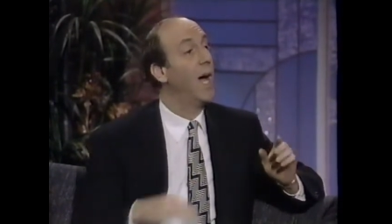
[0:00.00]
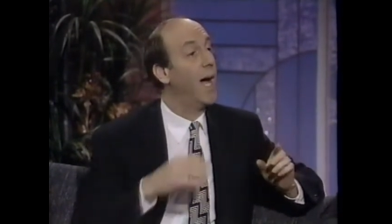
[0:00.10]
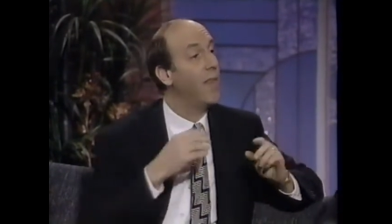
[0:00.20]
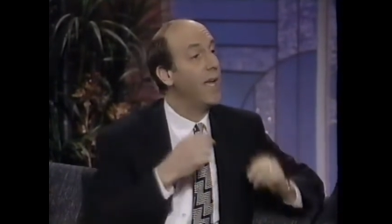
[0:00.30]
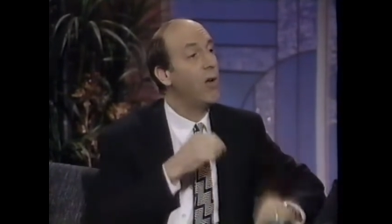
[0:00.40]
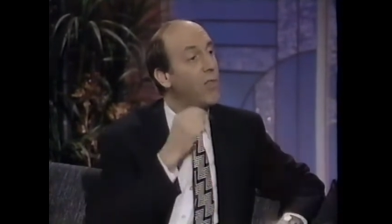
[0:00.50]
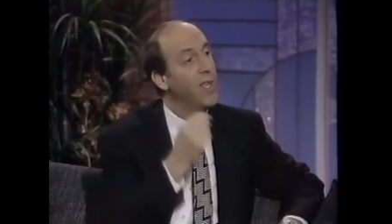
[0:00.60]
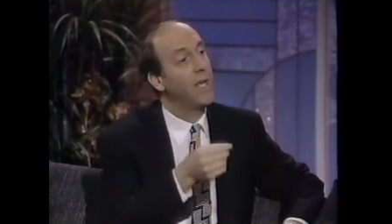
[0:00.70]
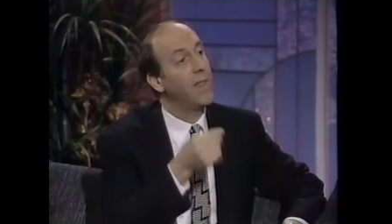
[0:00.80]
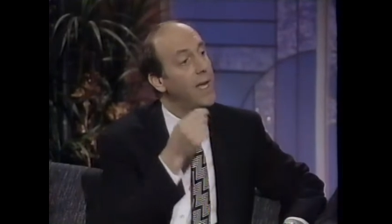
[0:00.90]
Uh, they don't
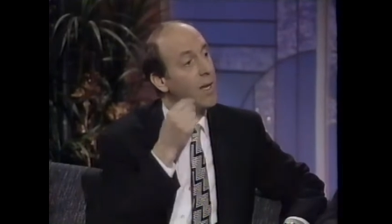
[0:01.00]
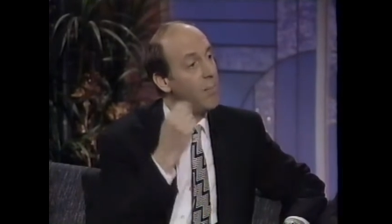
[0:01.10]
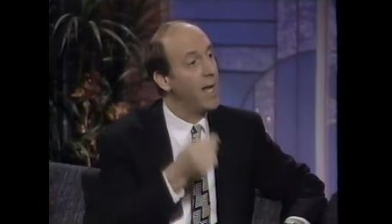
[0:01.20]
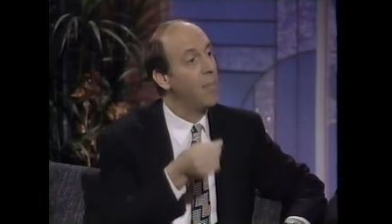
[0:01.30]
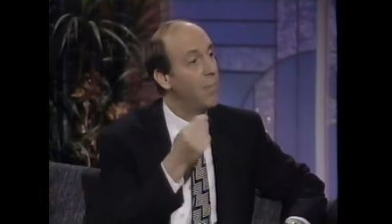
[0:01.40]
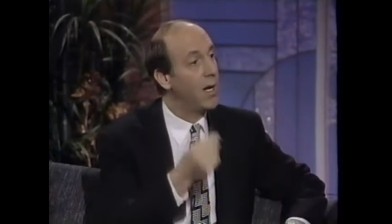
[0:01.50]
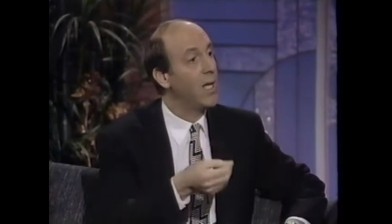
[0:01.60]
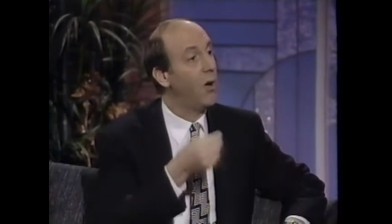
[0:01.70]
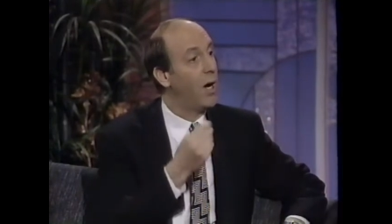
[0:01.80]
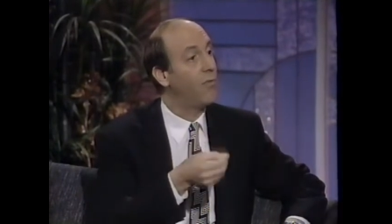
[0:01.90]
think they can make
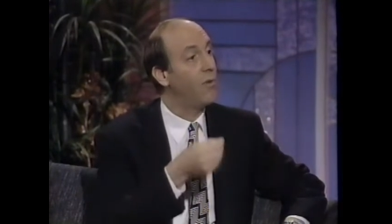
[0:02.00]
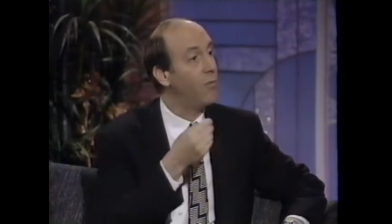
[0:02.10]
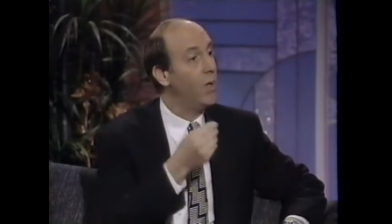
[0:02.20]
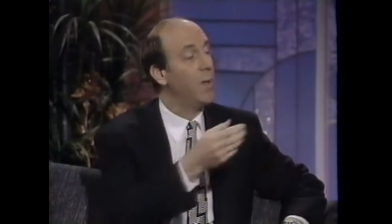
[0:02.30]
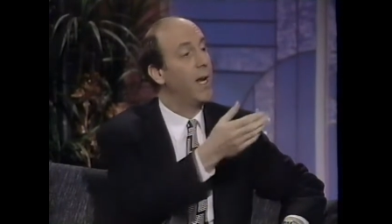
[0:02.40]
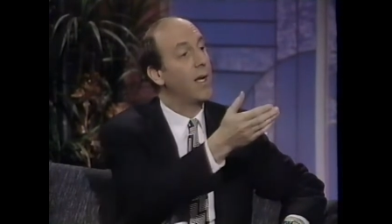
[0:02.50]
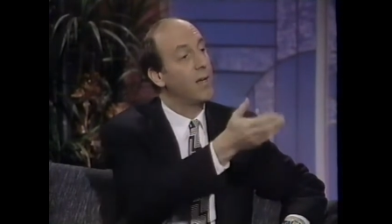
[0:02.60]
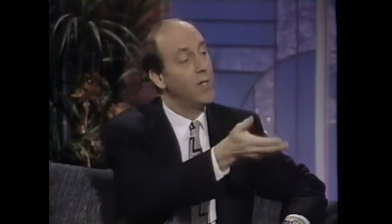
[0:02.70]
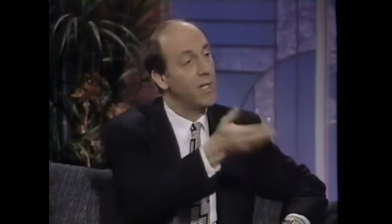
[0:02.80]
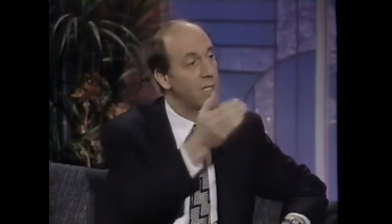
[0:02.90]
money off of women. And I'll
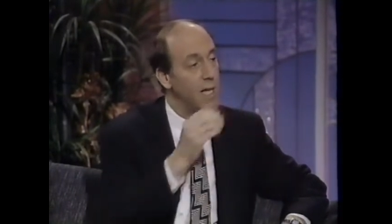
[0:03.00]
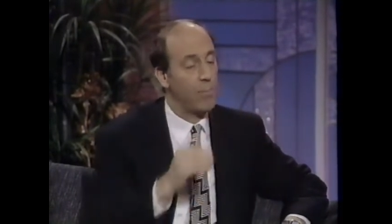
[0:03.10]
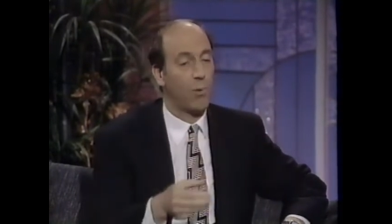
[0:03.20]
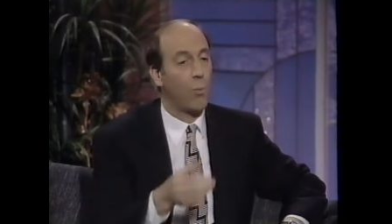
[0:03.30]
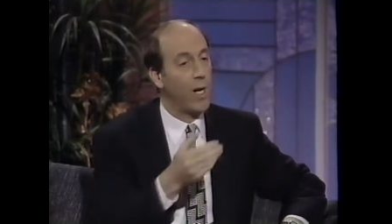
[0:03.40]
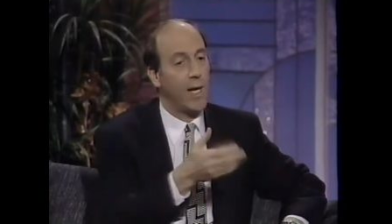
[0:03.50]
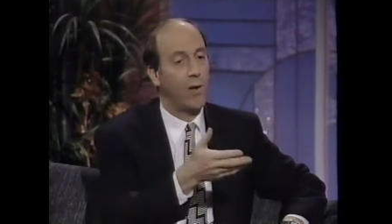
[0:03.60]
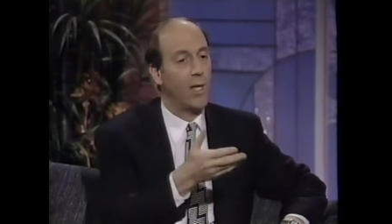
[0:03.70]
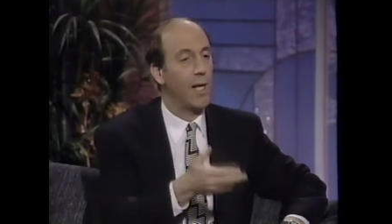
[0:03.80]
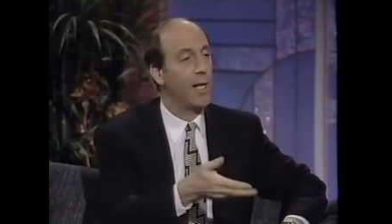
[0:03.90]
give you an example. Right
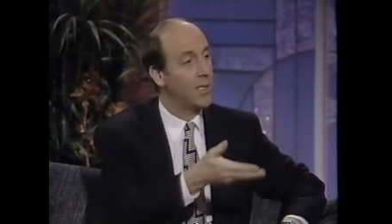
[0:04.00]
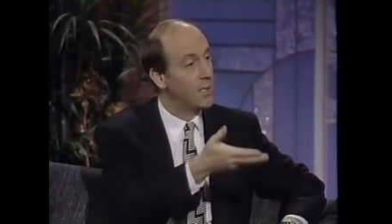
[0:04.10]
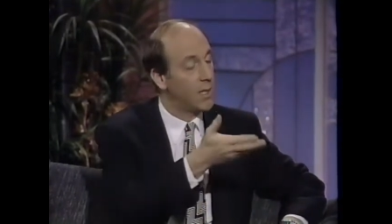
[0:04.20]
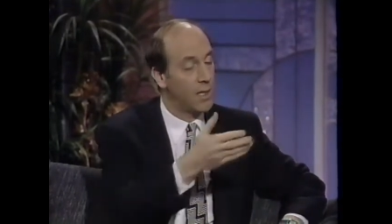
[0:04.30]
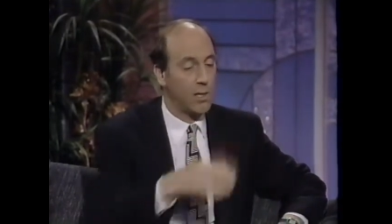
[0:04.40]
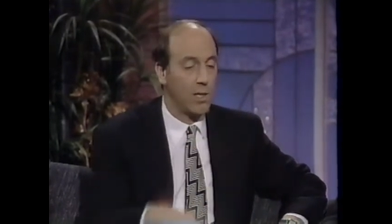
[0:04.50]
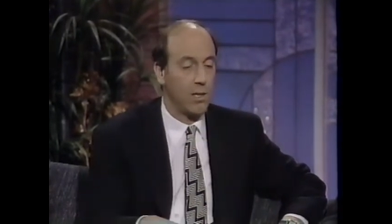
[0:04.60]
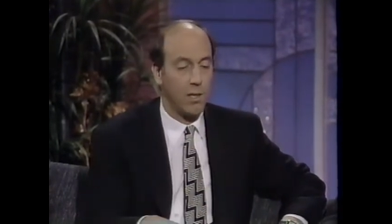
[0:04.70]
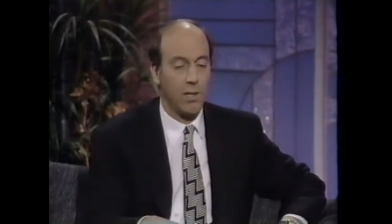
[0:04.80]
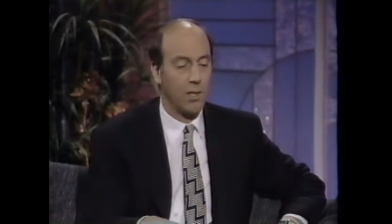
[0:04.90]
now in the headlines uh,
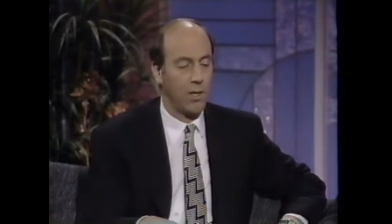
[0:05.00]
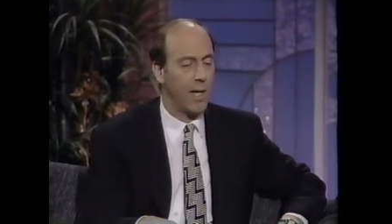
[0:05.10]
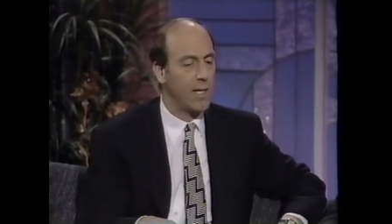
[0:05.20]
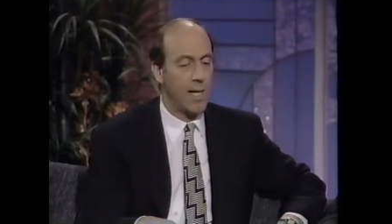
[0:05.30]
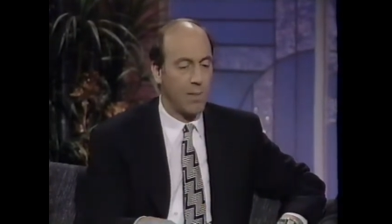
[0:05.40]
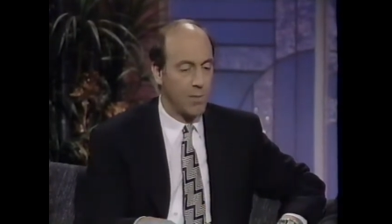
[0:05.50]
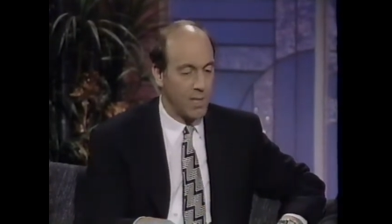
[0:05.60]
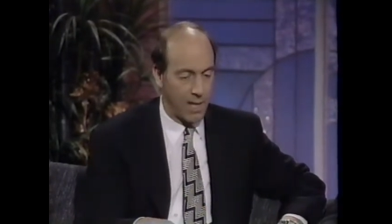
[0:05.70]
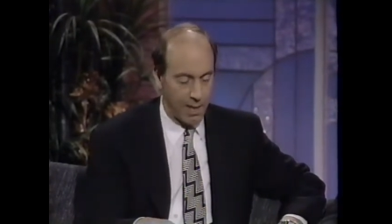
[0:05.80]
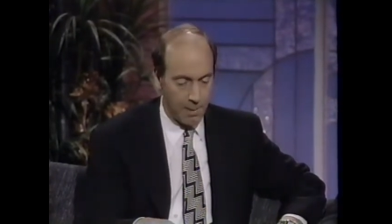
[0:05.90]
in the uh, LA Times
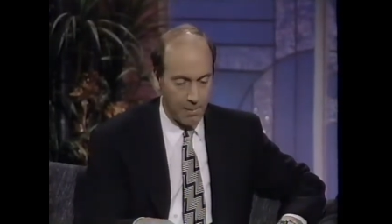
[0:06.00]
today,